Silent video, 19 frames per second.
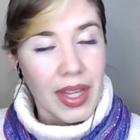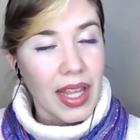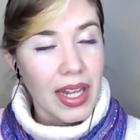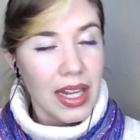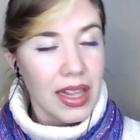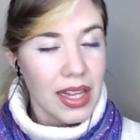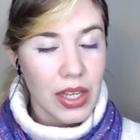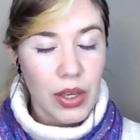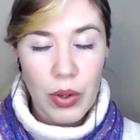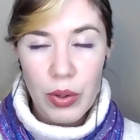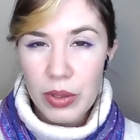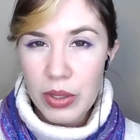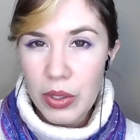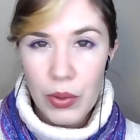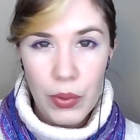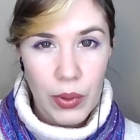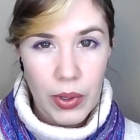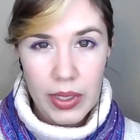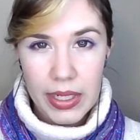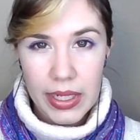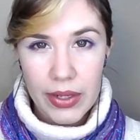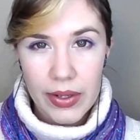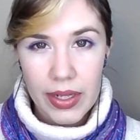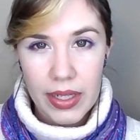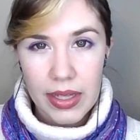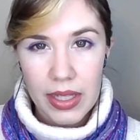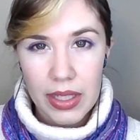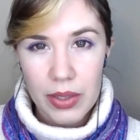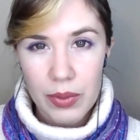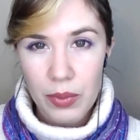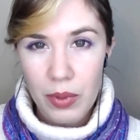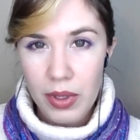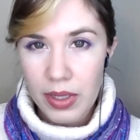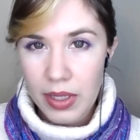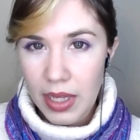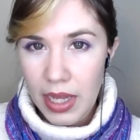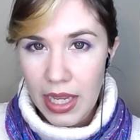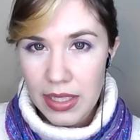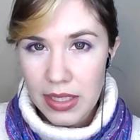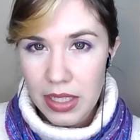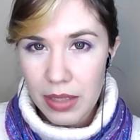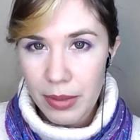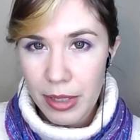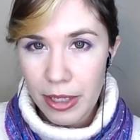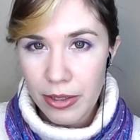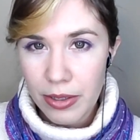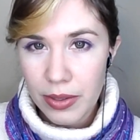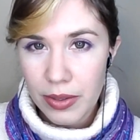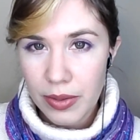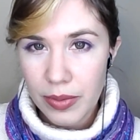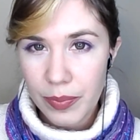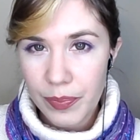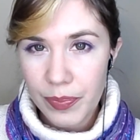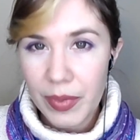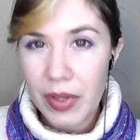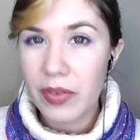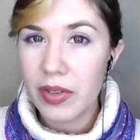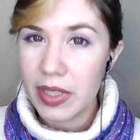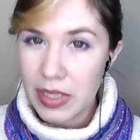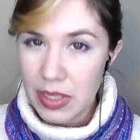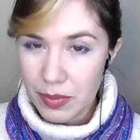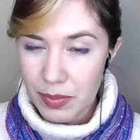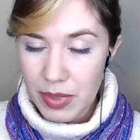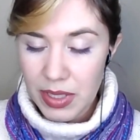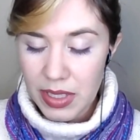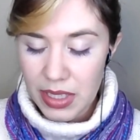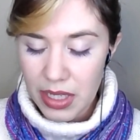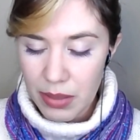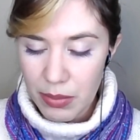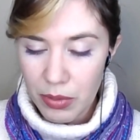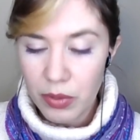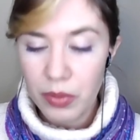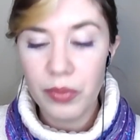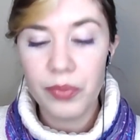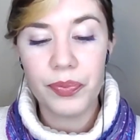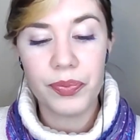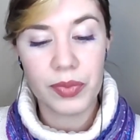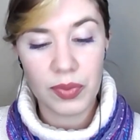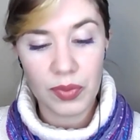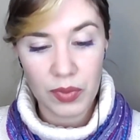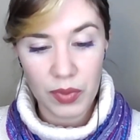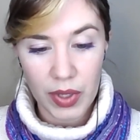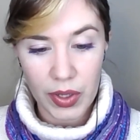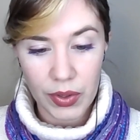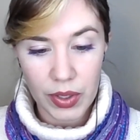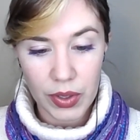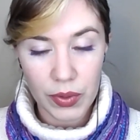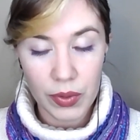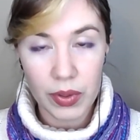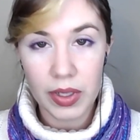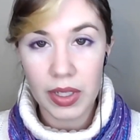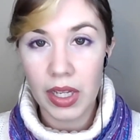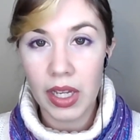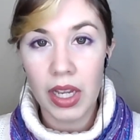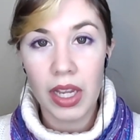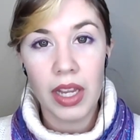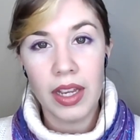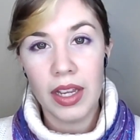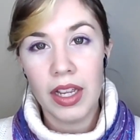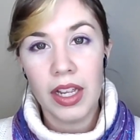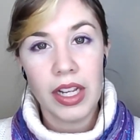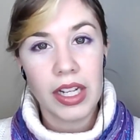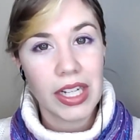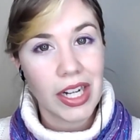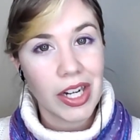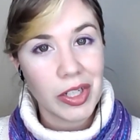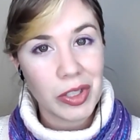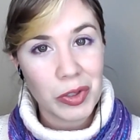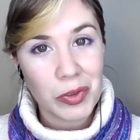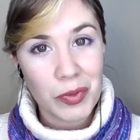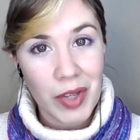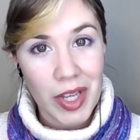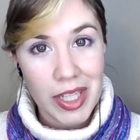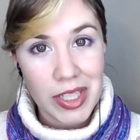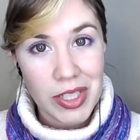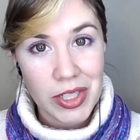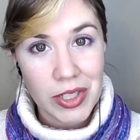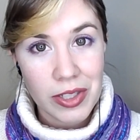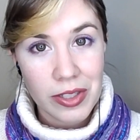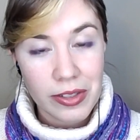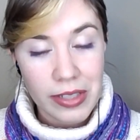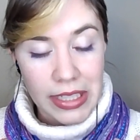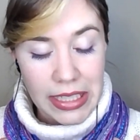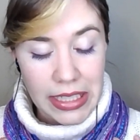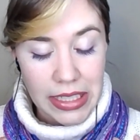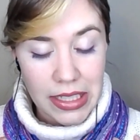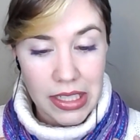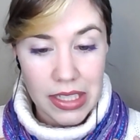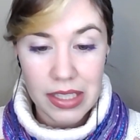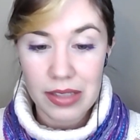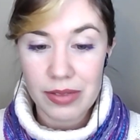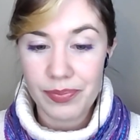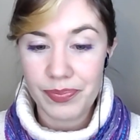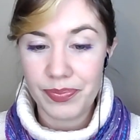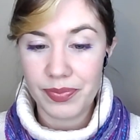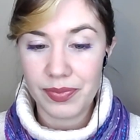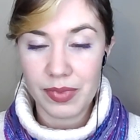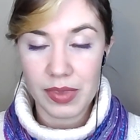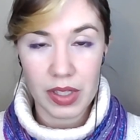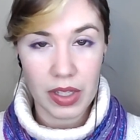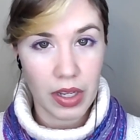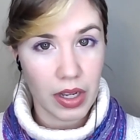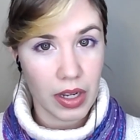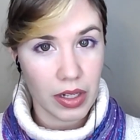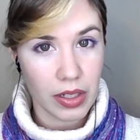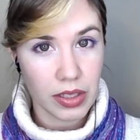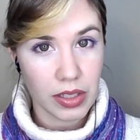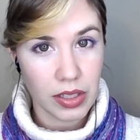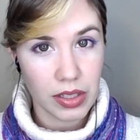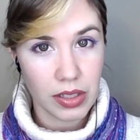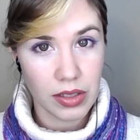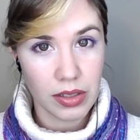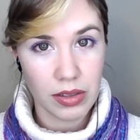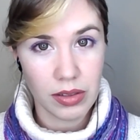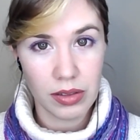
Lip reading: anything out of the ordinary that you want to ask about? Everything's been stable. Very good. Cardiovascularly, heart,